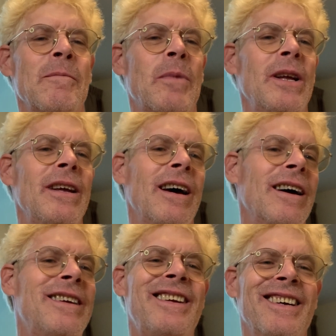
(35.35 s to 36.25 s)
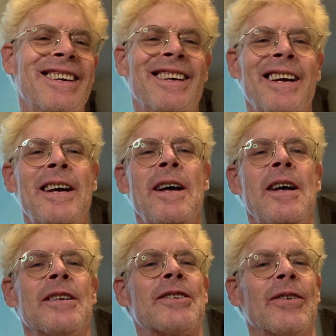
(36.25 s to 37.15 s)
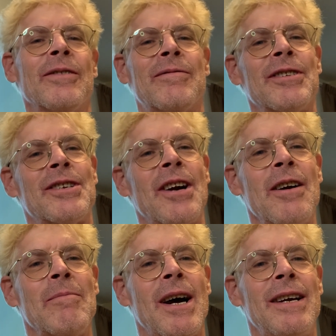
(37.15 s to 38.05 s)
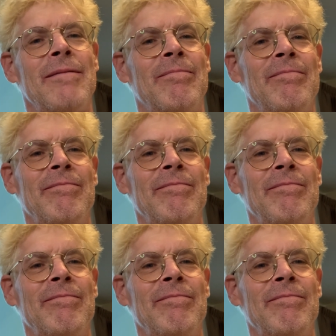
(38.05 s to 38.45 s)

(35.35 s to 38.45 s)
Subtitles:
But yeah, so to start my